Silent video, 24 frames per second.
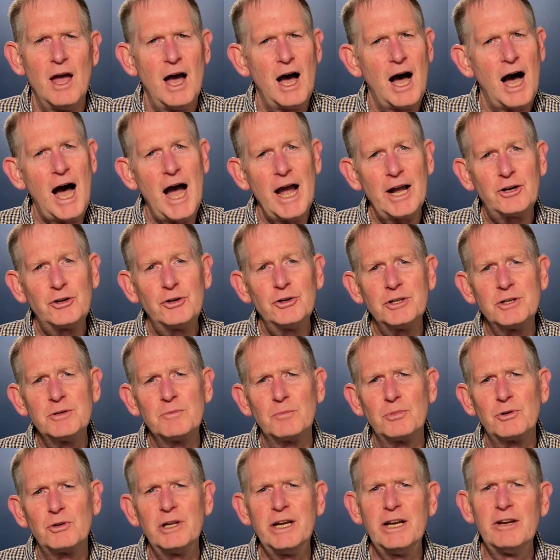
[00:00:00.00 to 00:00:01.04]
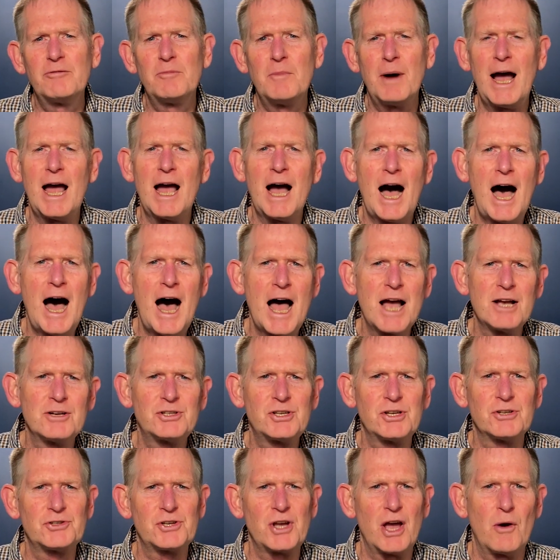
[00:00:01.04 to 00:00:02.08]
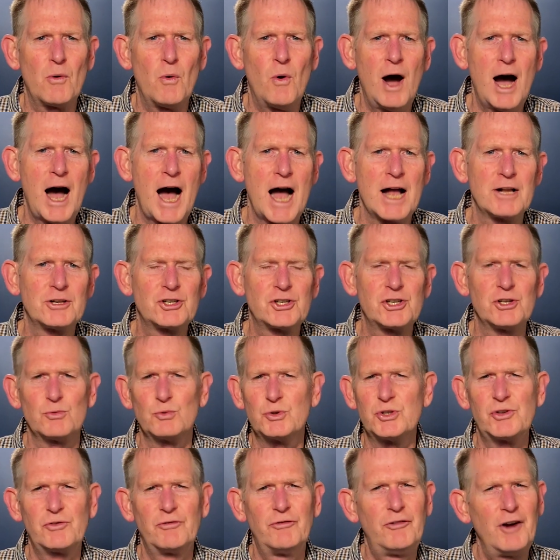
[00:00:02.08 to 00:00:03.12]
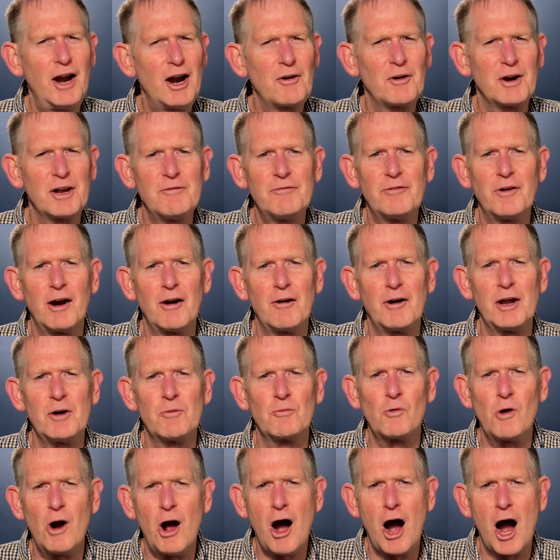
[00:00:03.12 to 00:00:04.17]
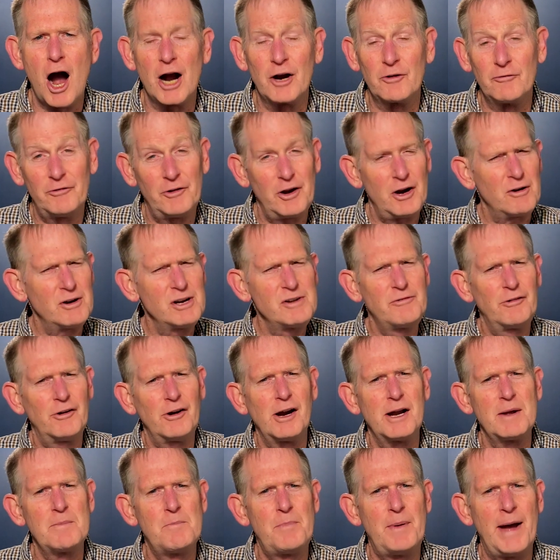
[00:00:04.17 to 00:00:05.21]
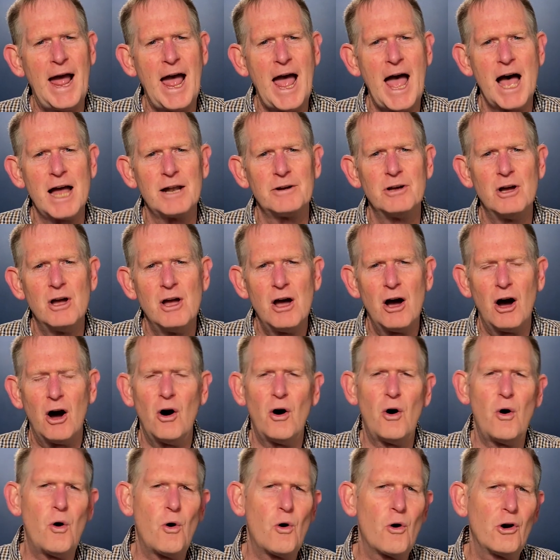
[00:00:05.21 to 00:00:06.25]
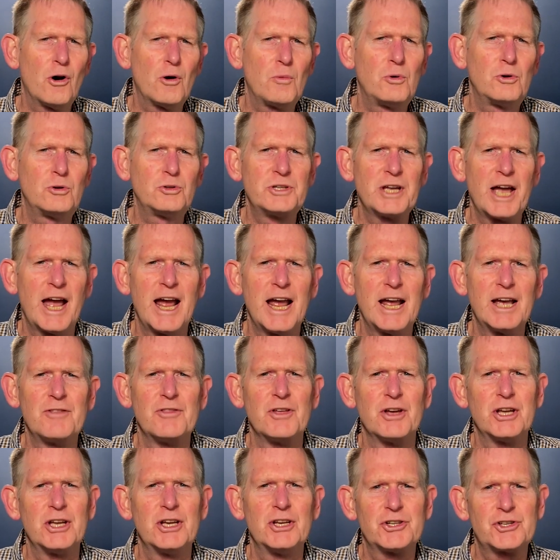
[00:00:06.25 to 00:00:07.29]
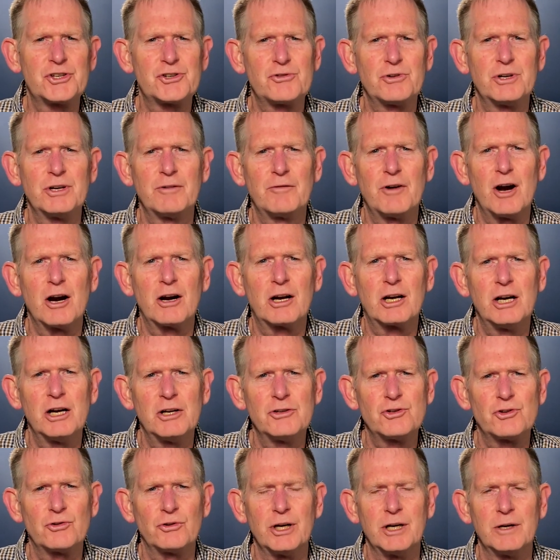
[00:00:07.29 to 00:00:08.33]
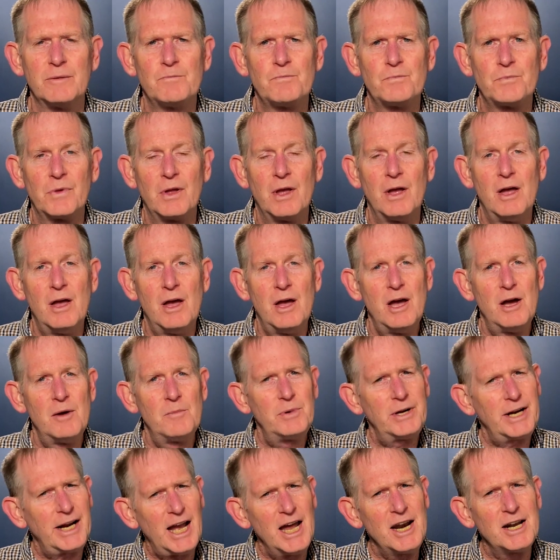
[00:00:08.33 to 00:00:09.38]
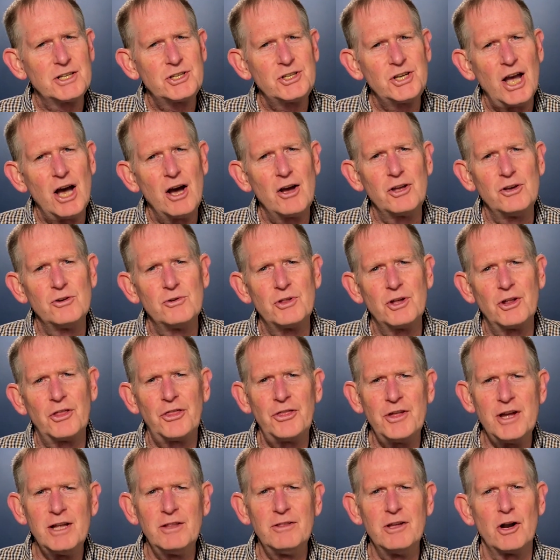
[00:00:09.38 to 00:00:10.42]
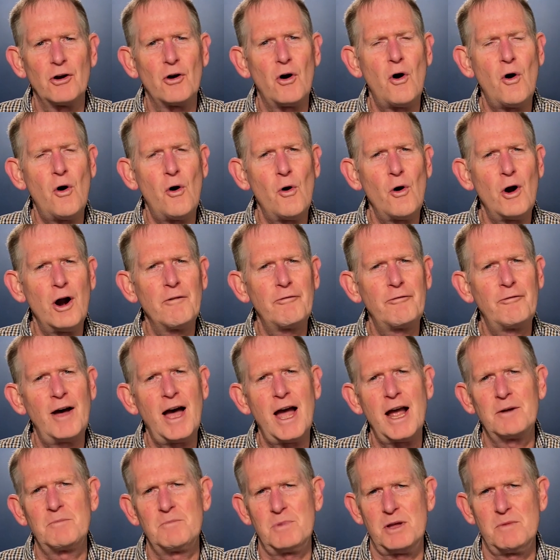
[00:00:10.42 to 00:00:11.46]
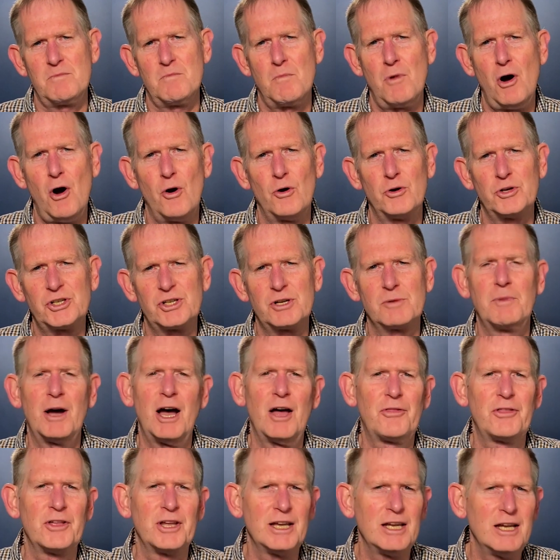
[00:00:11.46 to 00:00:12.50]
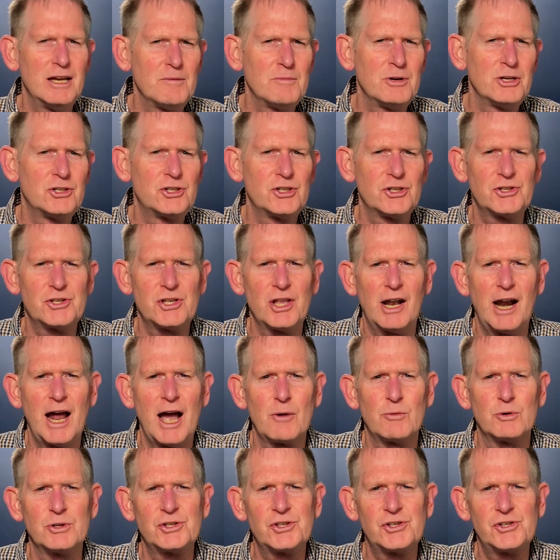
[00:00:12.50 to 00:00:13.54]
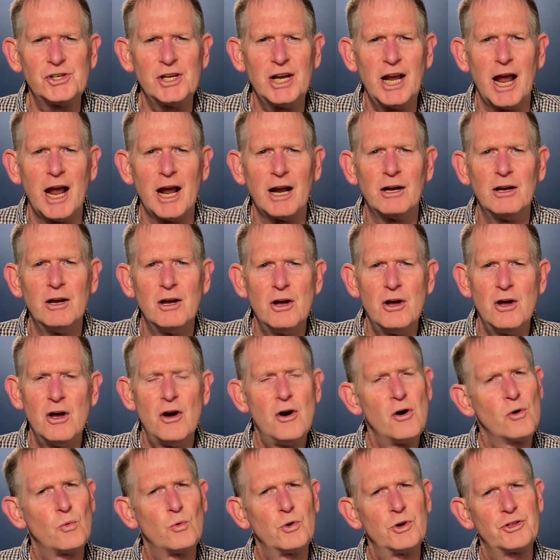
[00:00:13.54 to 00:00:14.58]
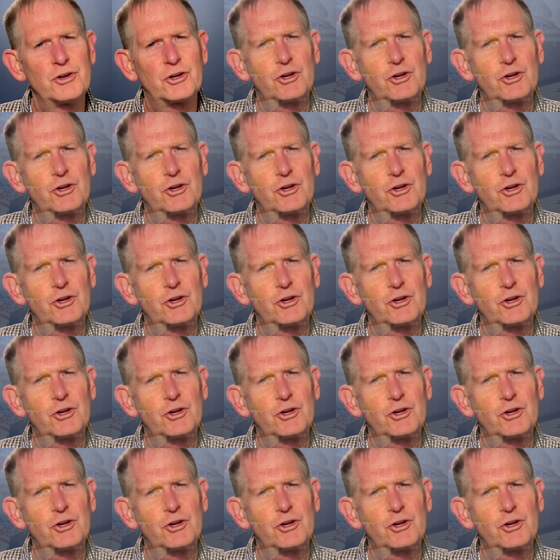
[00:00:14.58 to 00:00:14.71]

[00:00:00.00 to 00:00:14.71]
I couldn't believe my eyes as I watched. It was very, very wrong, very, very bad, a horrible day in the history of our country. But I got to tell you, the thing that horrified me most about the images that I was seeing were the